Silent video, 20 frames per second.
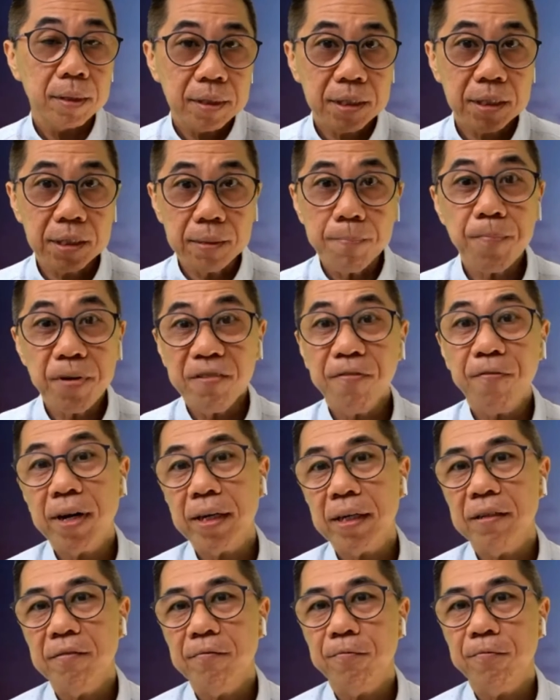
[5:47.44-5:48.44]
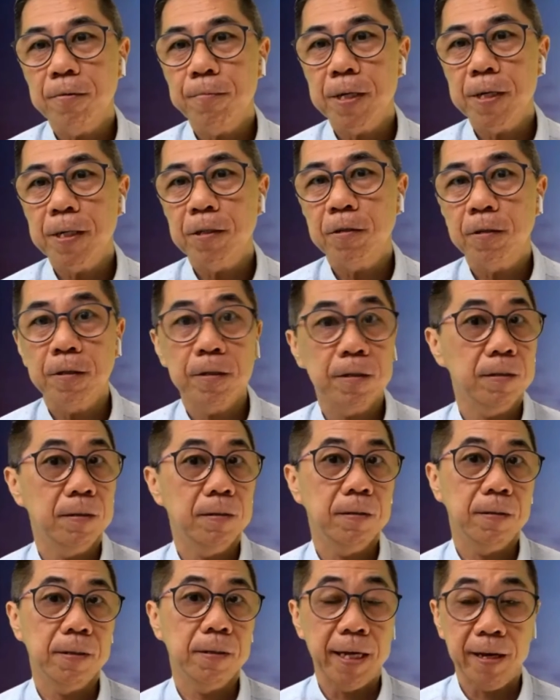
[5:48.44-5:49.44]
Simplified information,
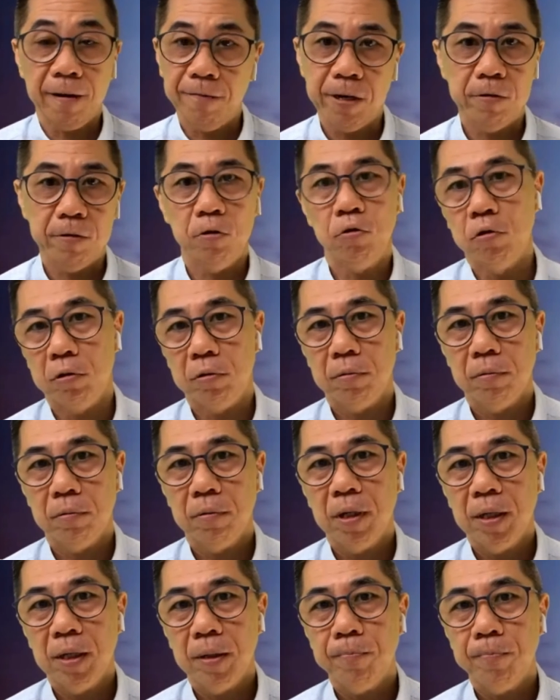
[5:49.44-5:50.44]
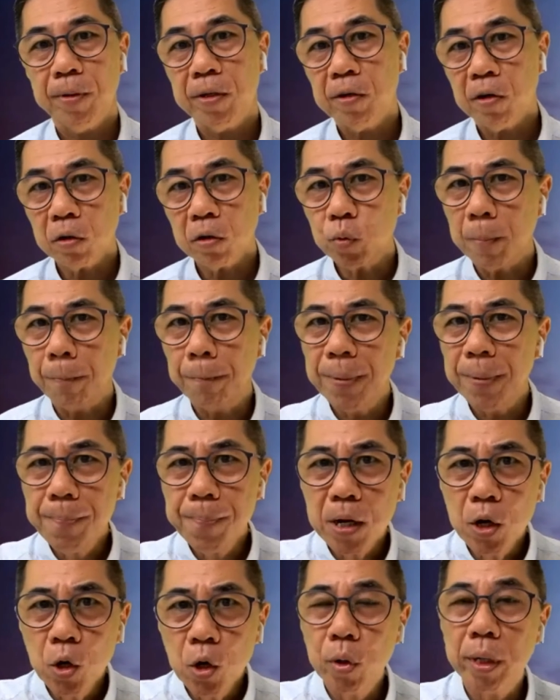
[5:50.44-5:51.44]
they are very good. Because when
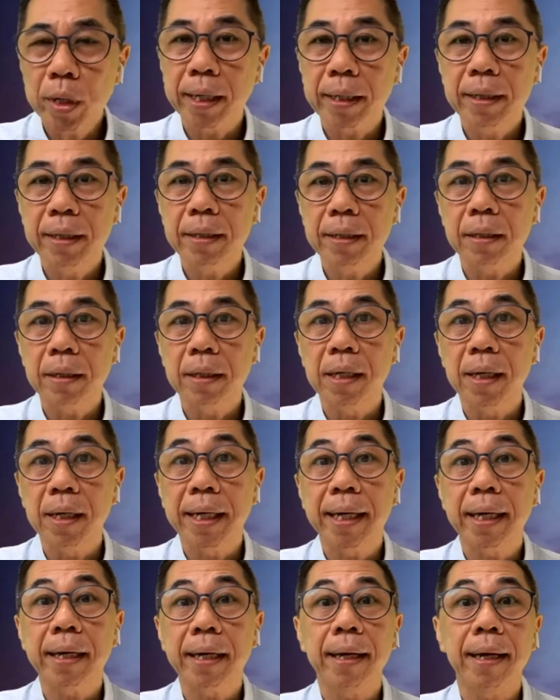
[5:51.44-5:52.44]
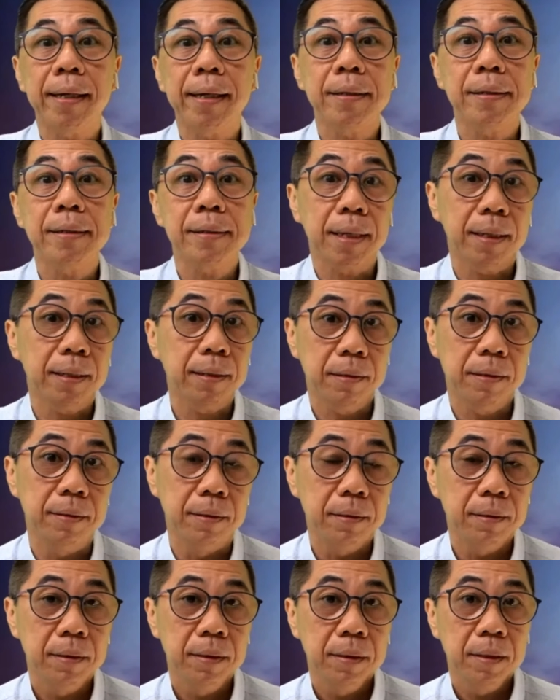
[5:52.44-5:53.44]
people look at it, they get
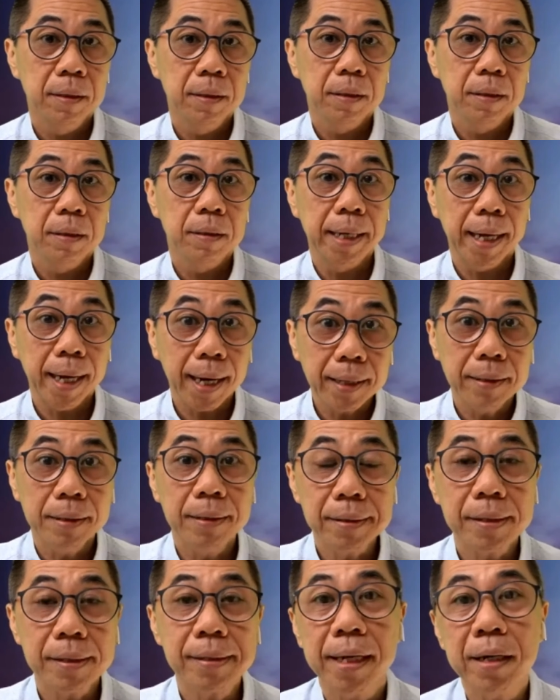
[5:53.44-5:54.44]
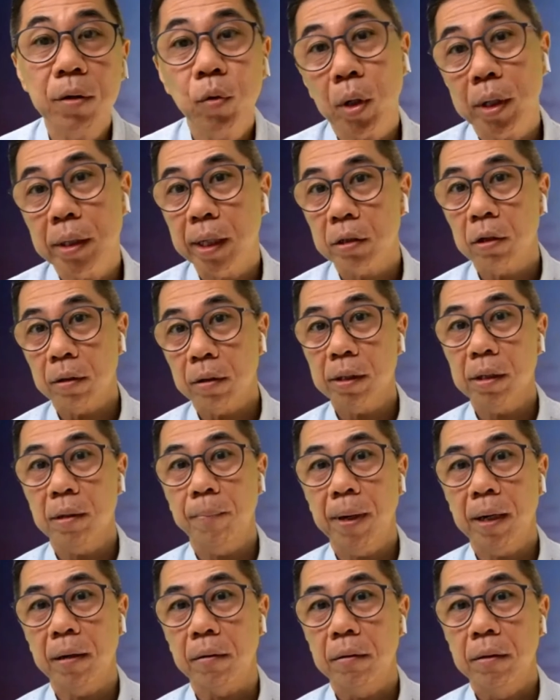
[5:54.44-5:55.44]
excited. They understand what you're talking
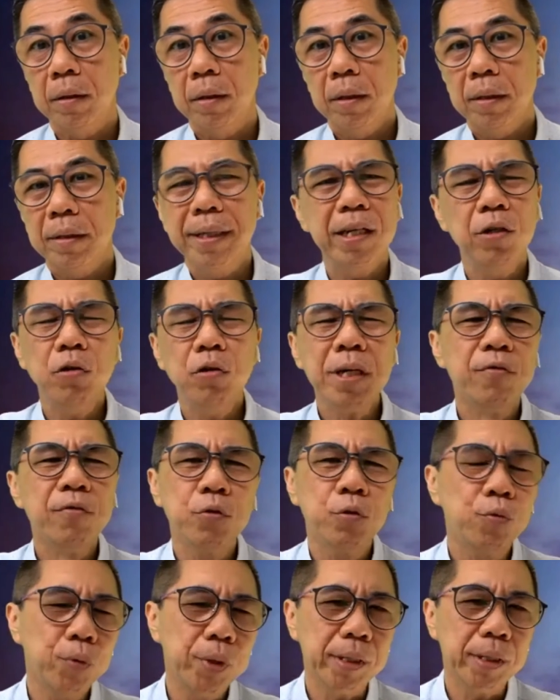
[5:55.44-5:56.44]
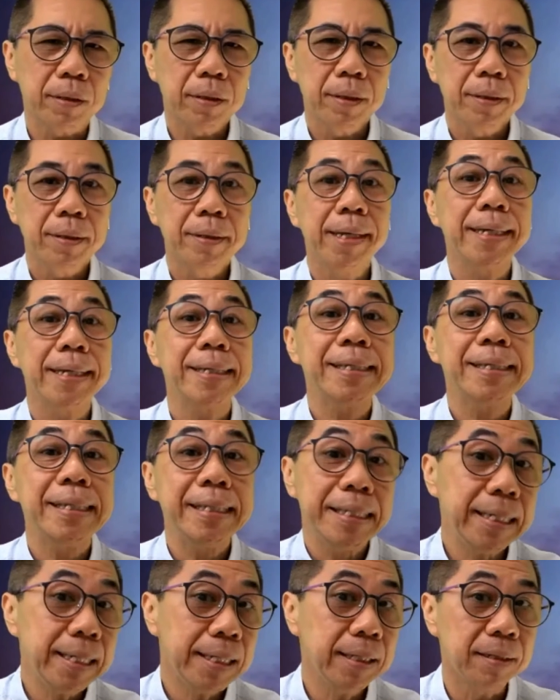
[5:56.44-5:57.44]
about. They don't have to read. They
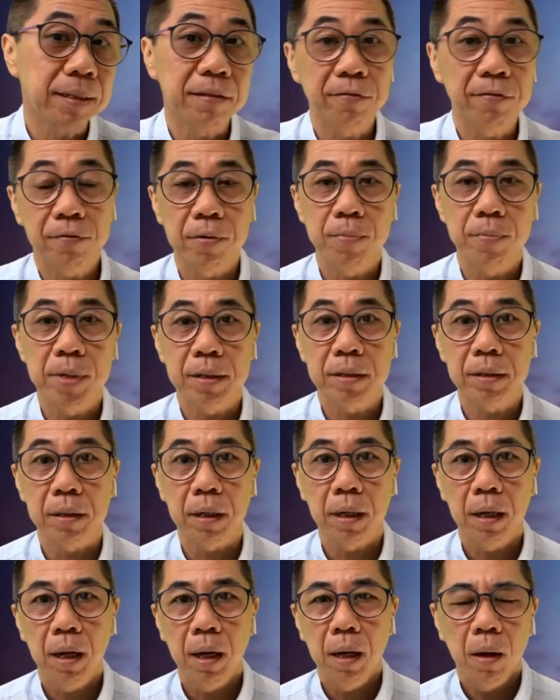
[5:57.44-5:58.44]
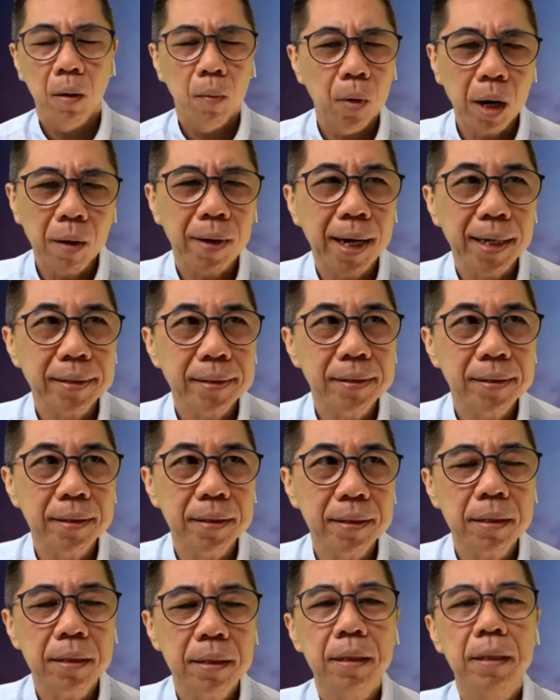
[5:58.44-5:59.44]
see the information. Wow, I
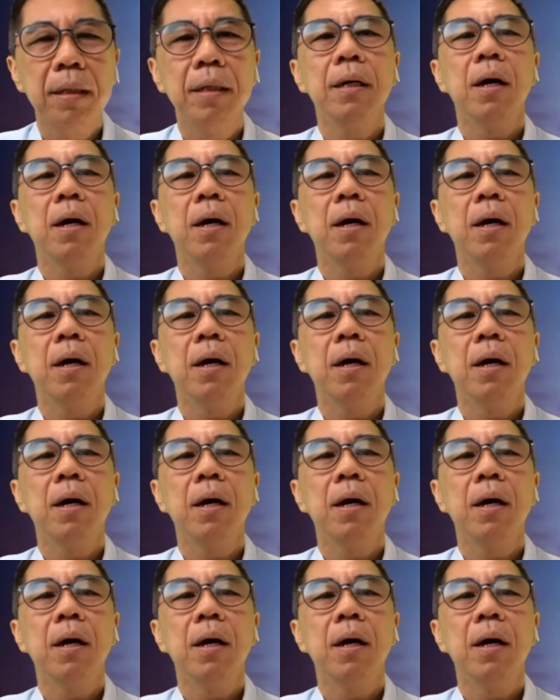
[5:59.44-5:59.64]
see.